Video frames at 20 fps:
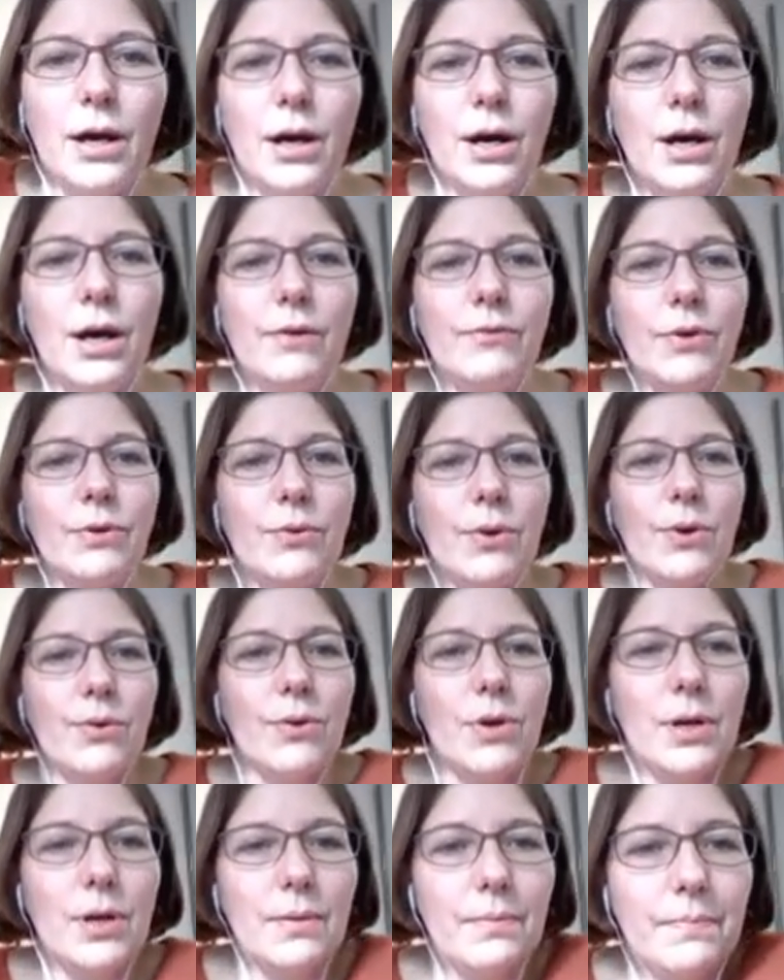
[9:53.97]

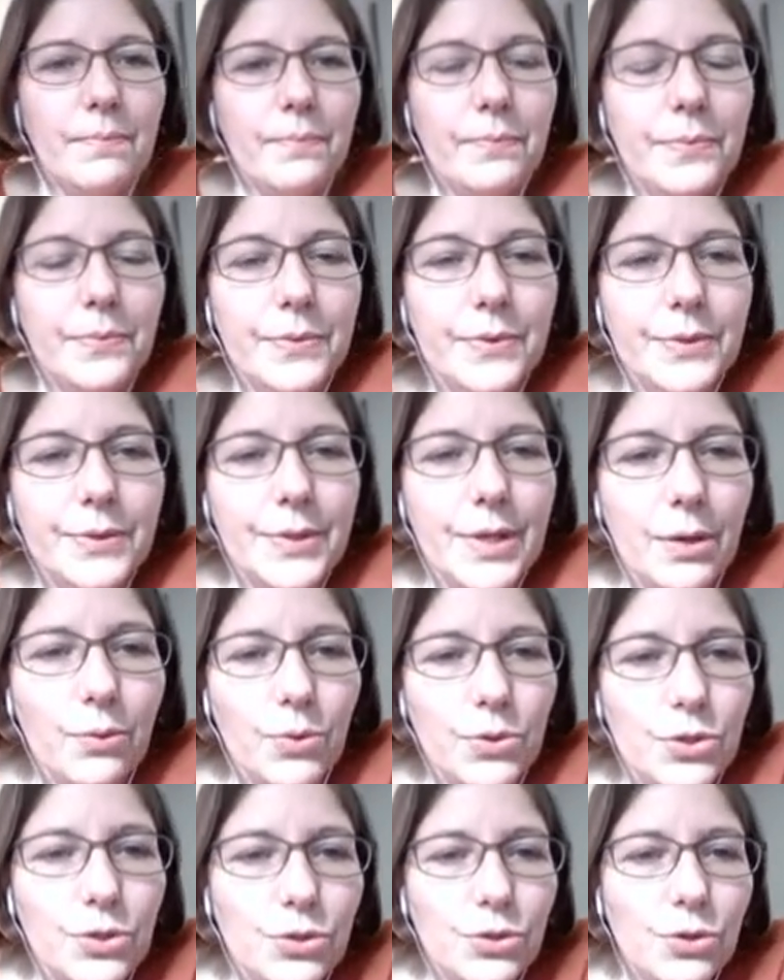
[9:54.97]
Overall, there
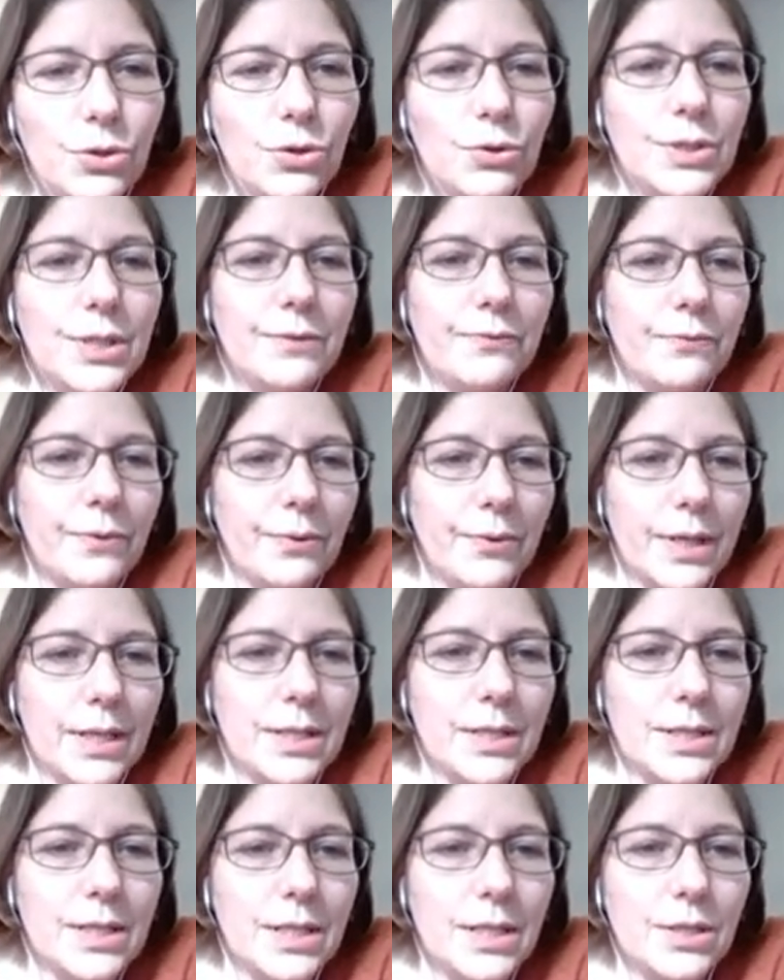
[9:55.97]
was no
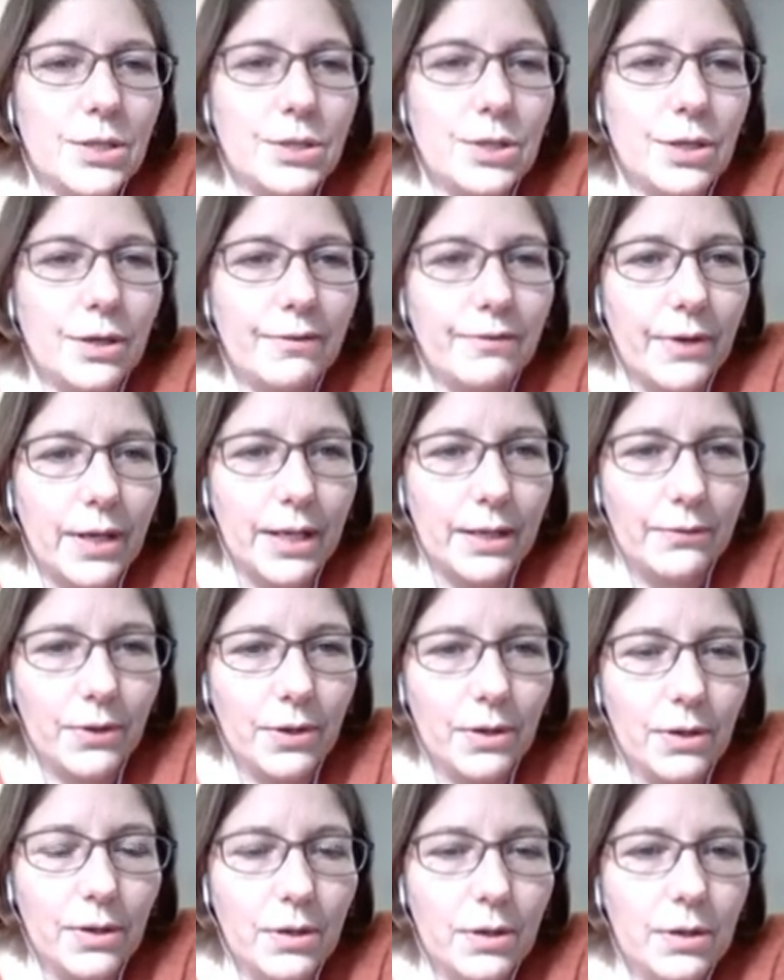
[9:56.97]
difference in
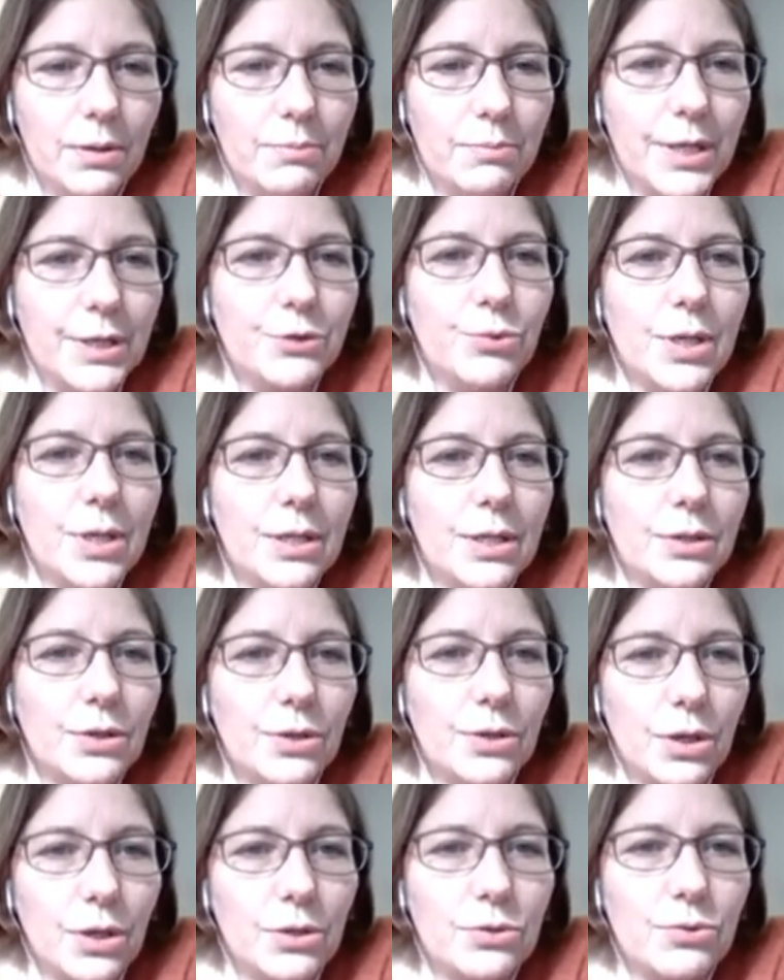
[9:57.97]
survival between
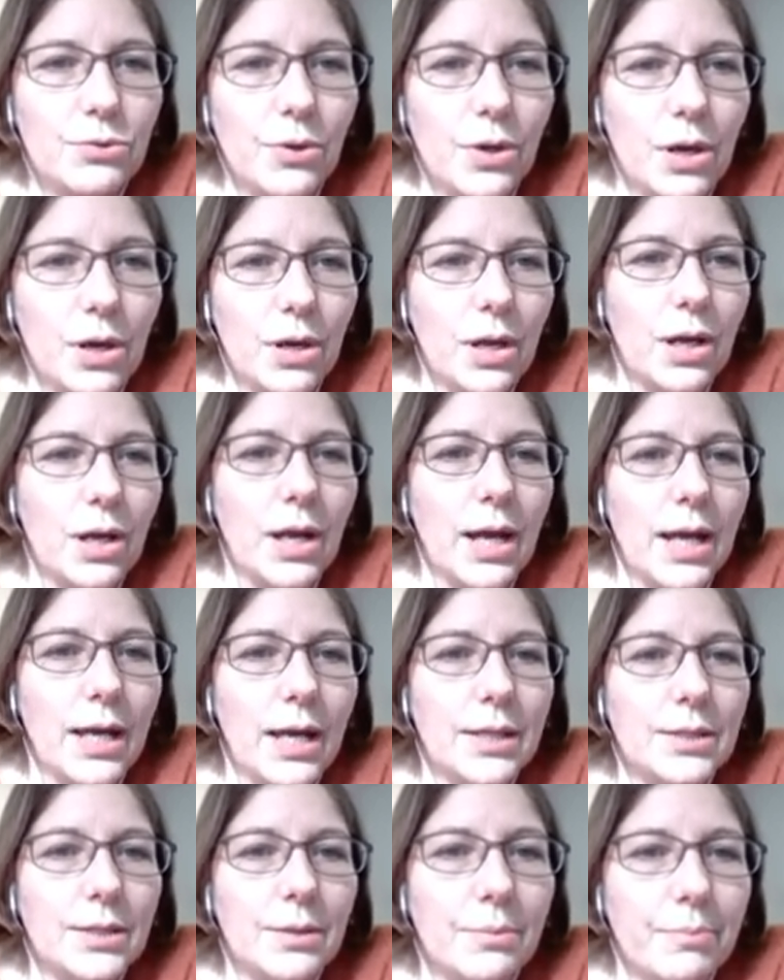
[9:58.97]
the control
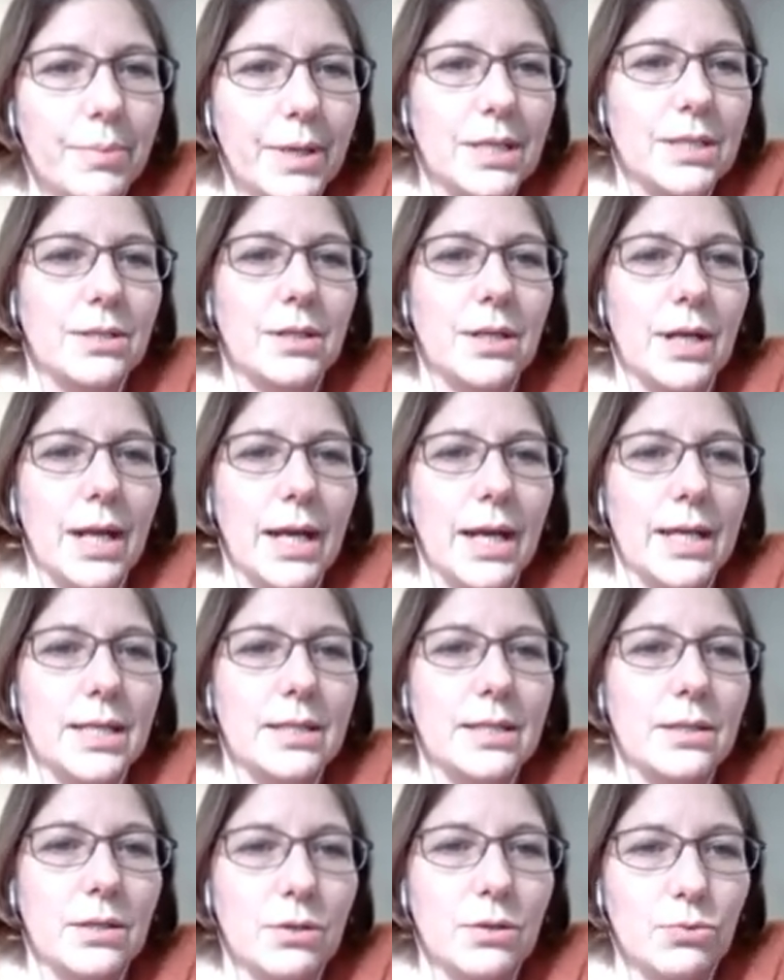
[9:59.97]
and the
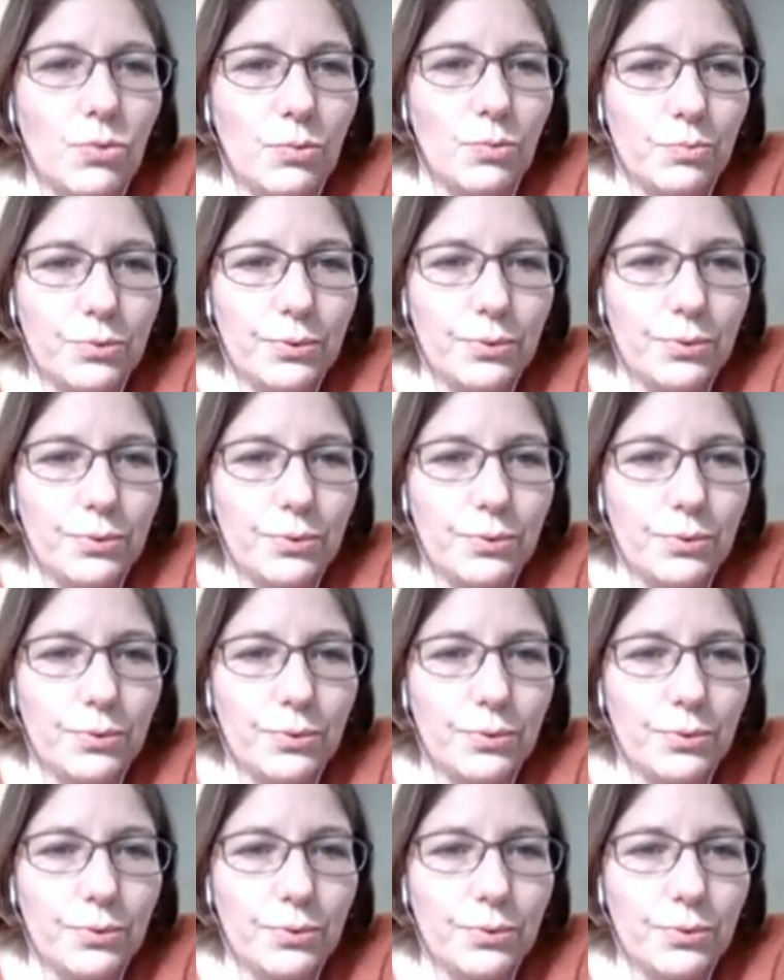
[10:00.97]
personalized group.